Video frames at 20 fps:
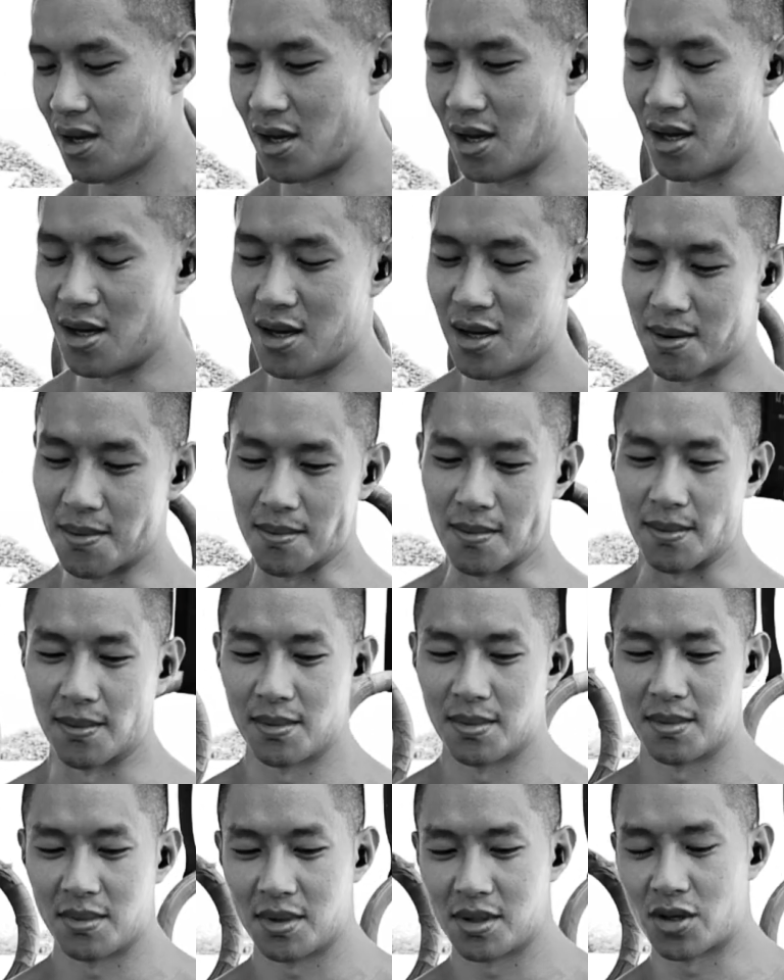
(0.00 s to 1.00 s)
Uh,
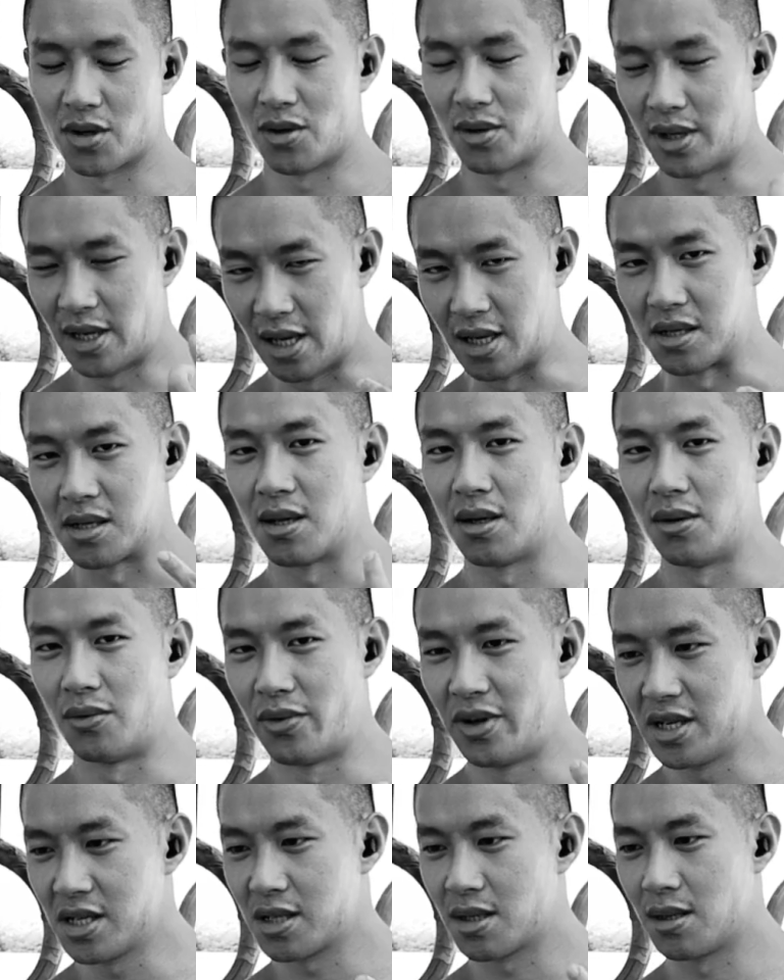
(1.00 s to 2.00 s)
so yes,
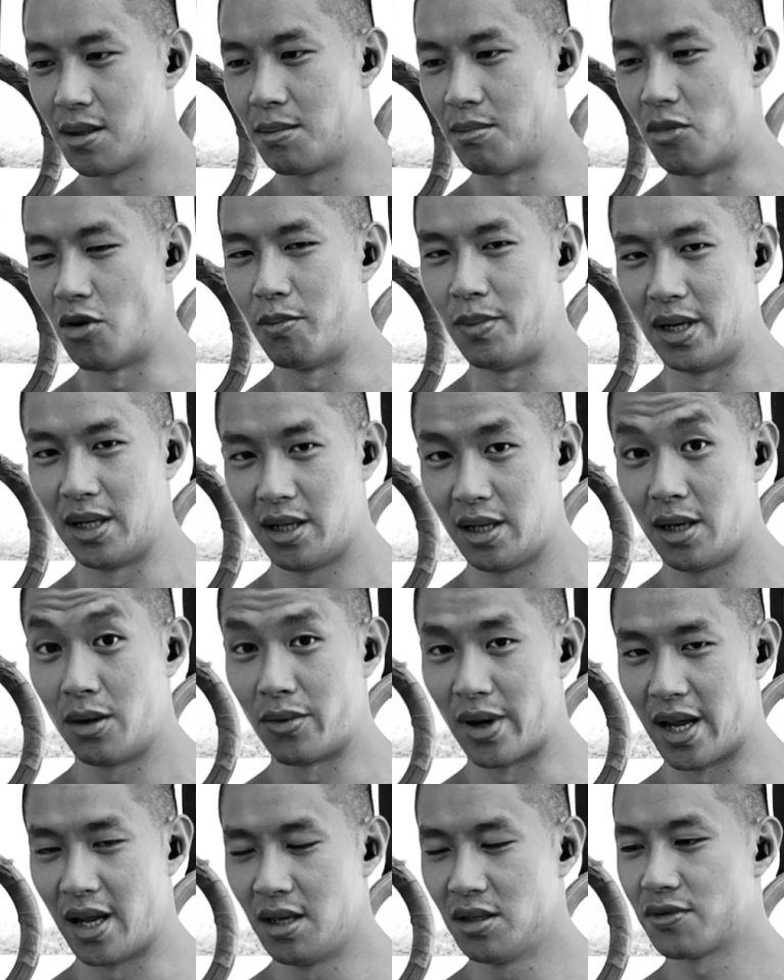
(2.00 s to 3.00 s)
wrist mobility,
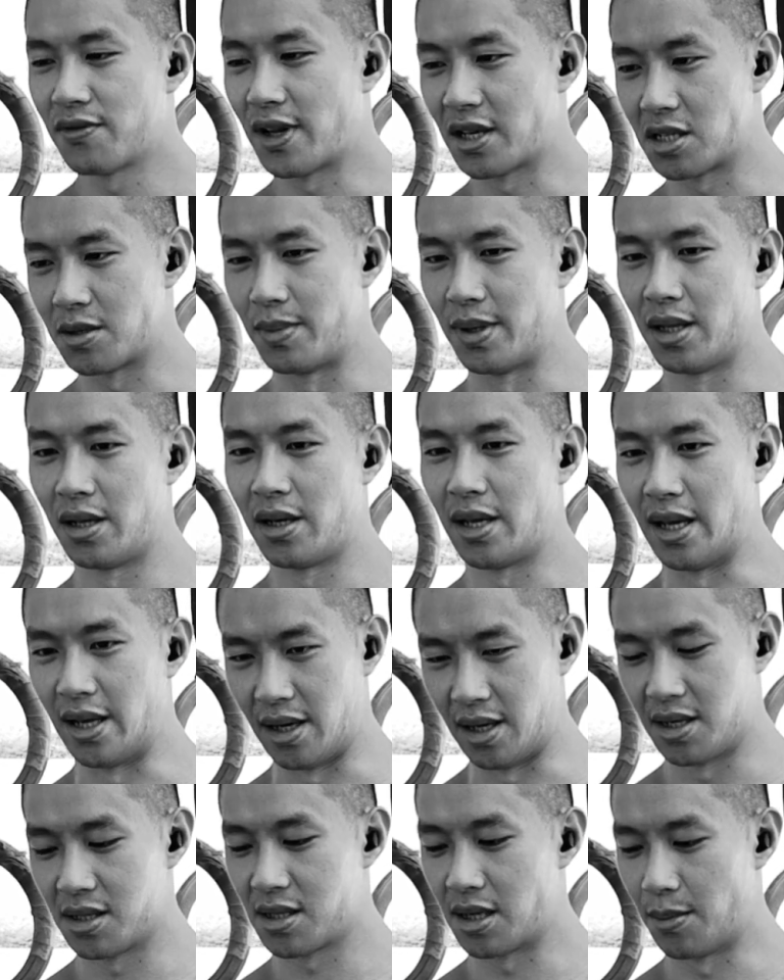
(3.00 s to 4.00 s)
range, flexibility, it
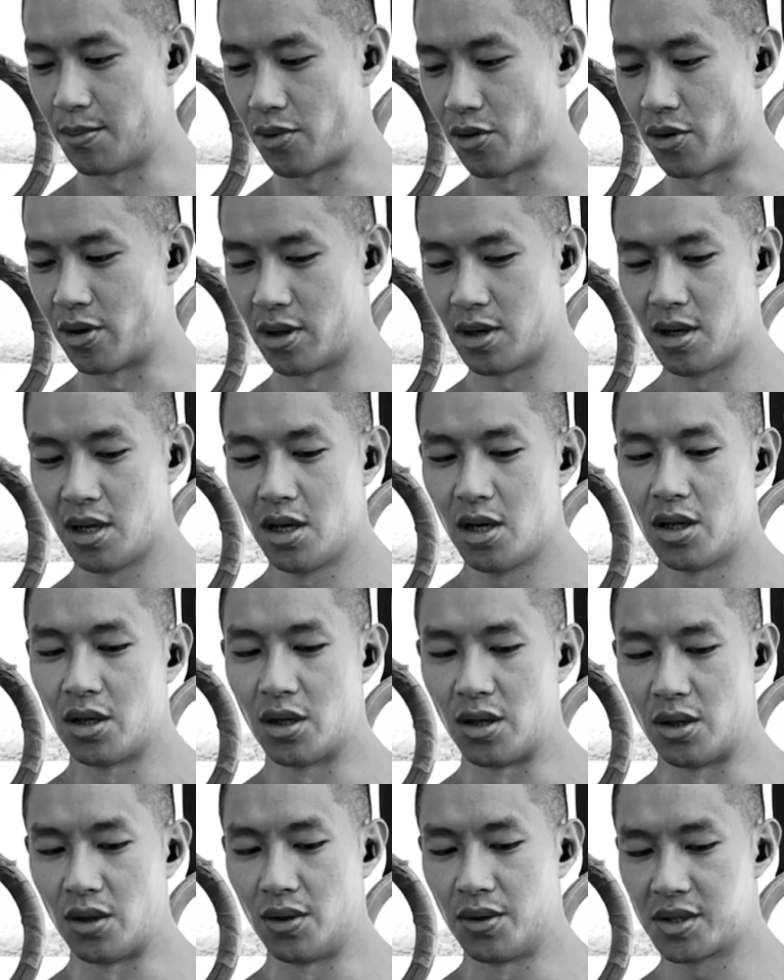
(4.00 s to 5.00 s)
is important.
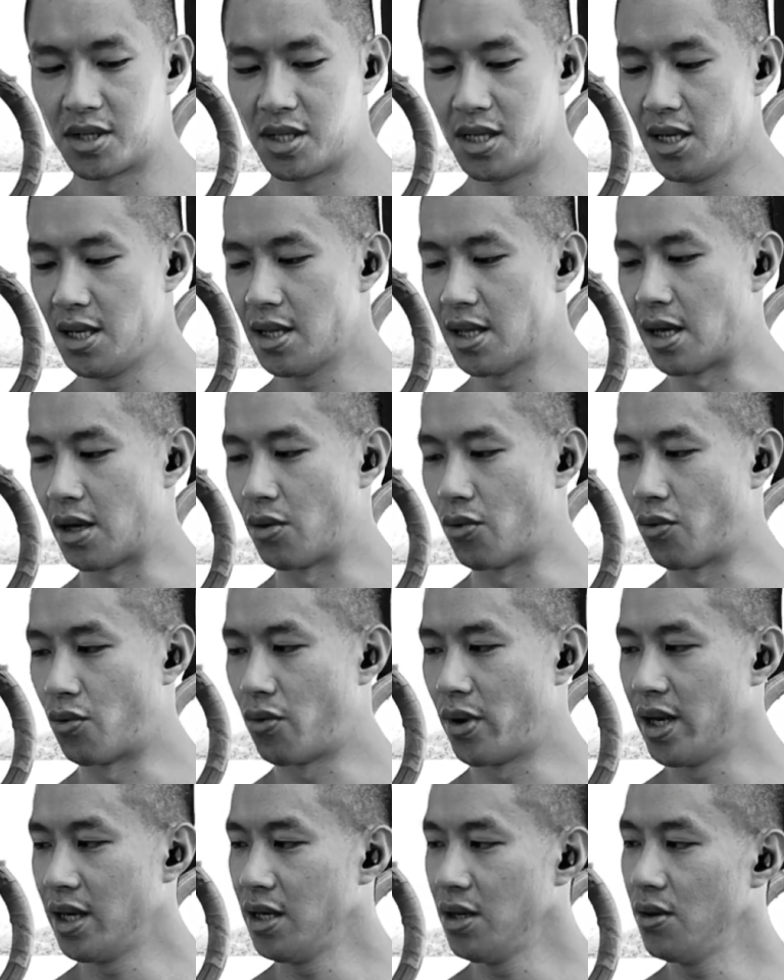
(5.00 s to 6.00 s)
You'll see that
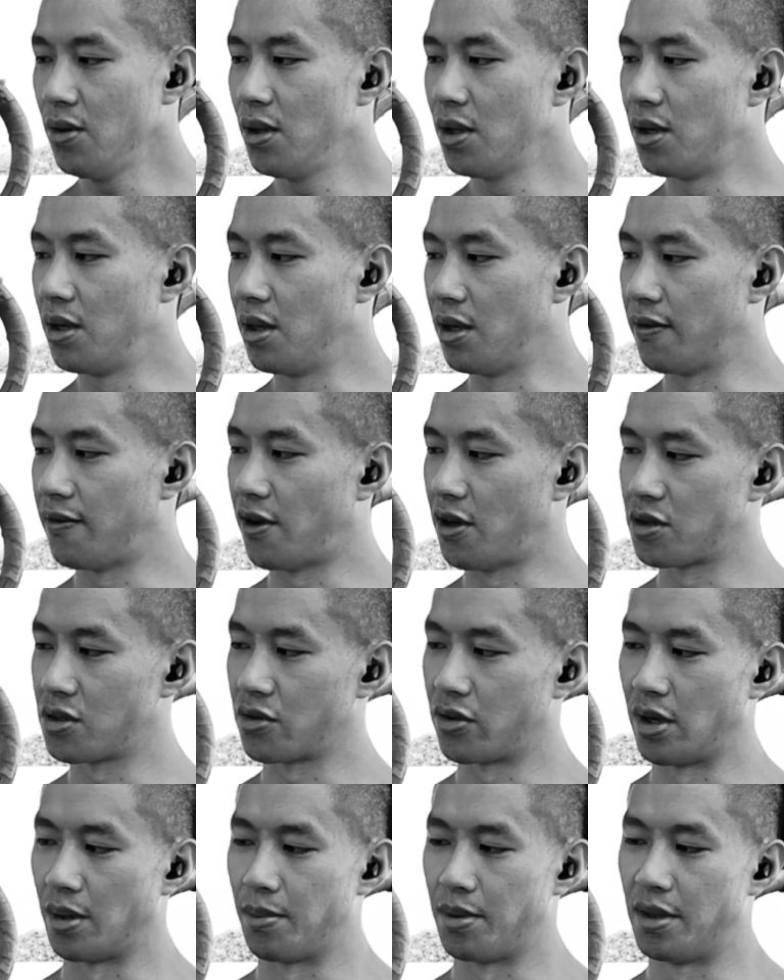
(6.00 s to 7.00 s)
when you learn the false
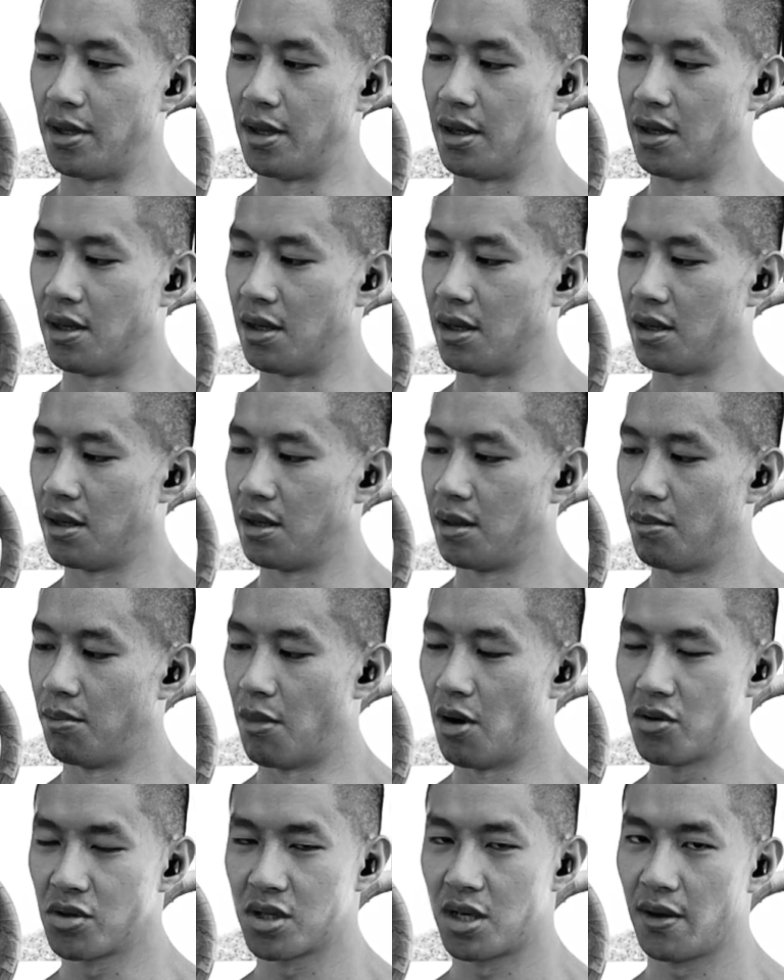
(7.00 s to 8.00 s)
grip, the
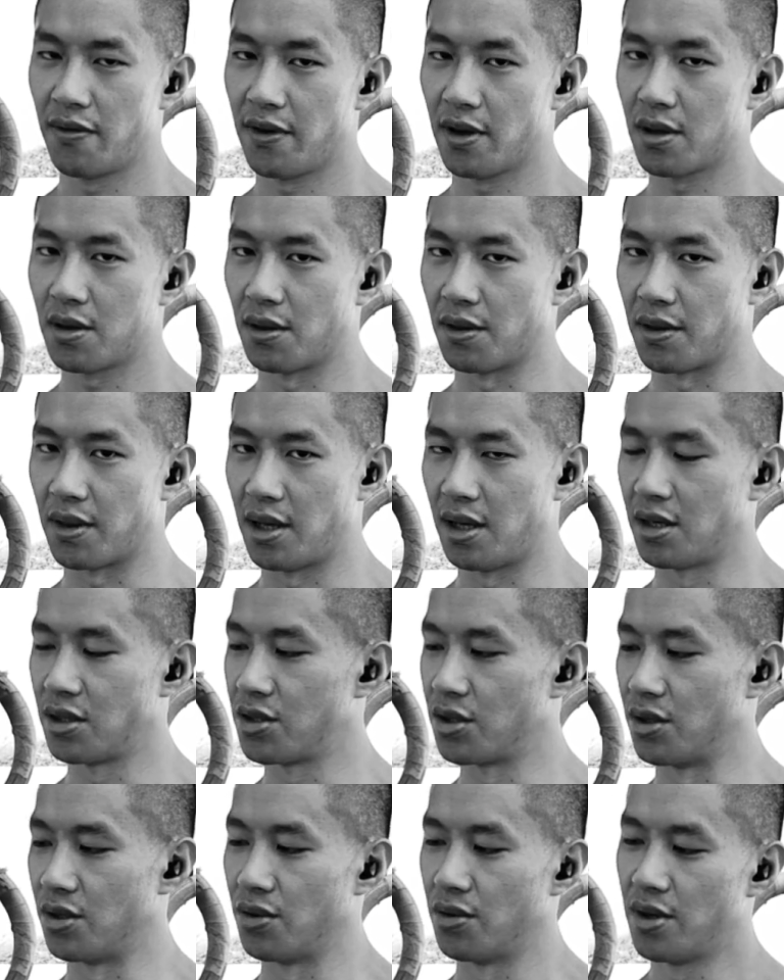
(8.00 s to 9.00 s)
most difficult thing
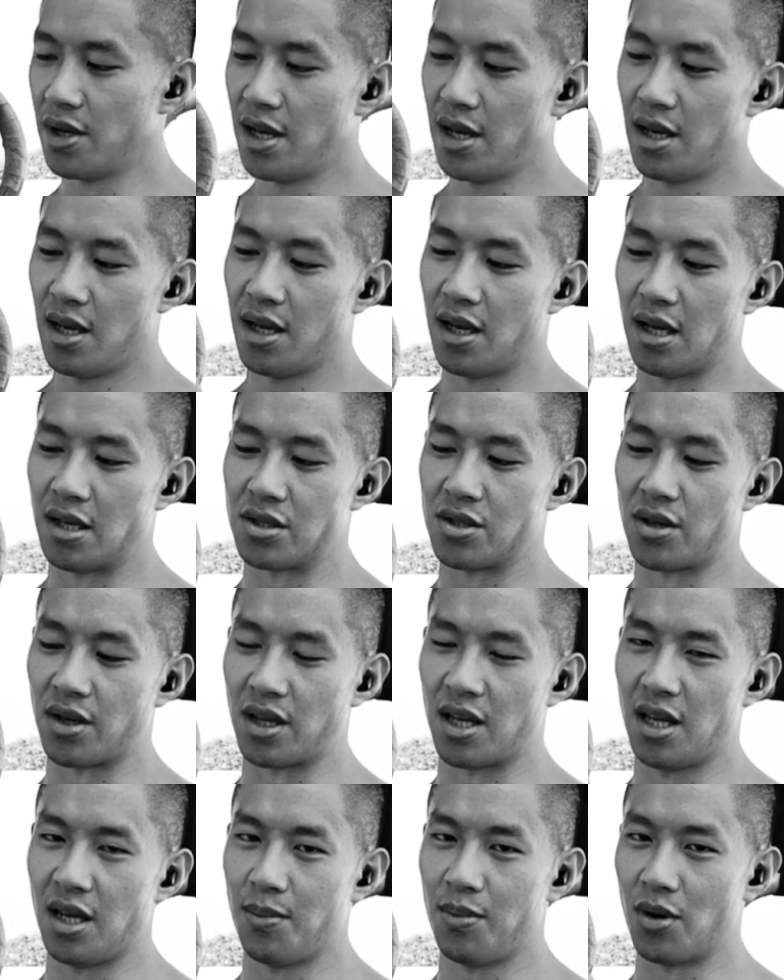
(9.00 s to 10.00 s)
to do is to
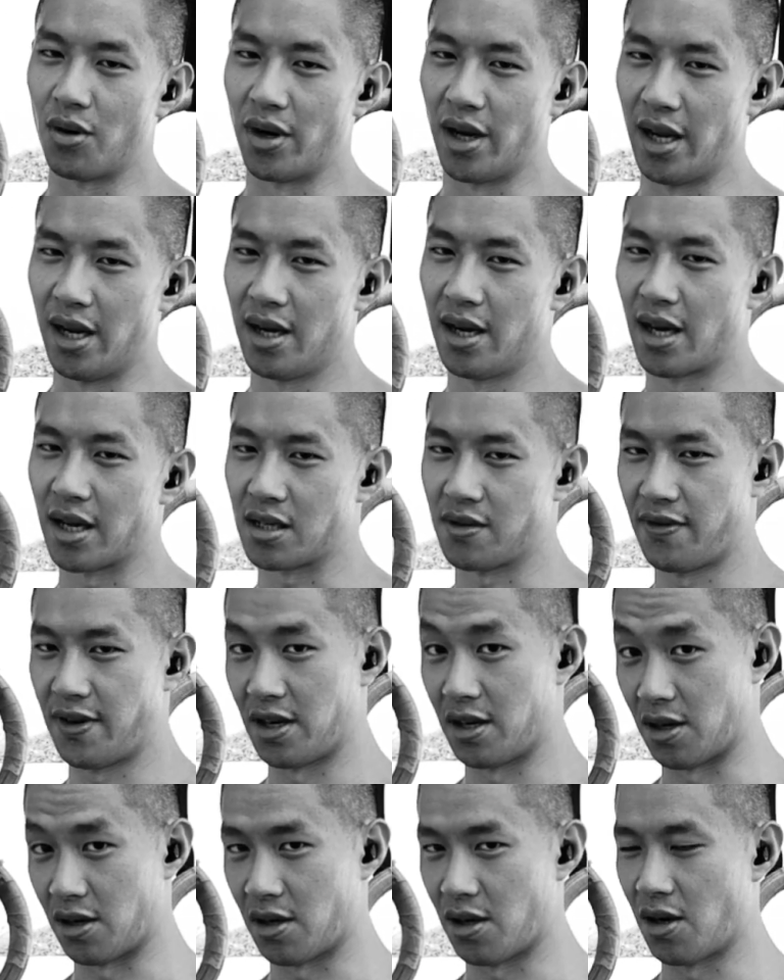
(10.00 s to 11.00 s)
keep your index
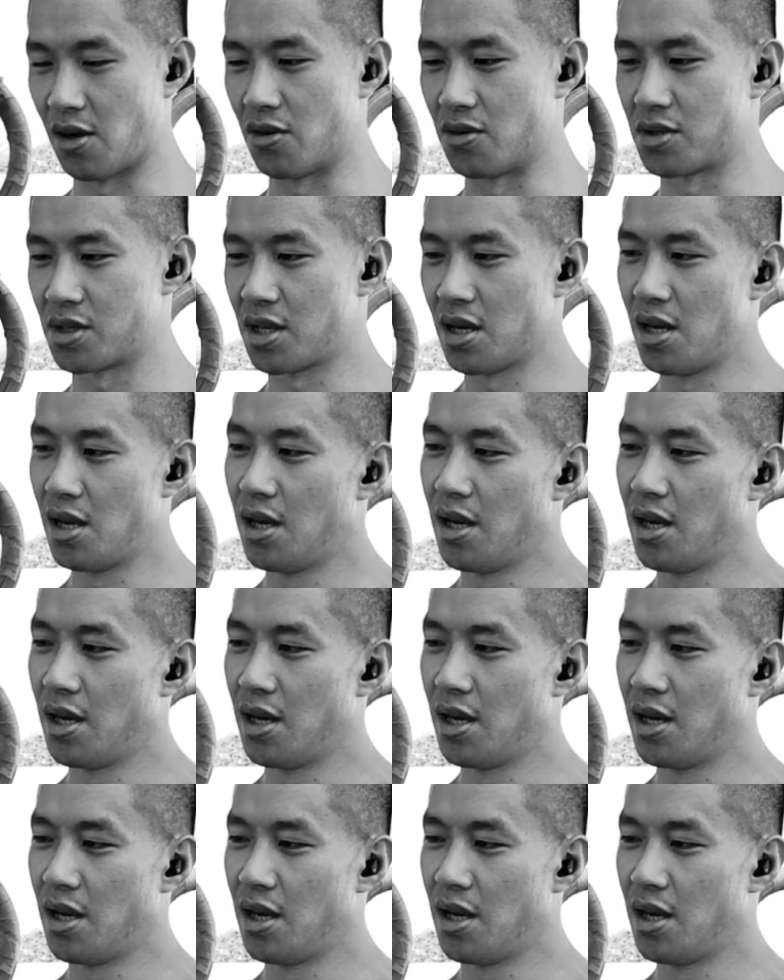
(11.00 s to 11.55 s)
finger closed.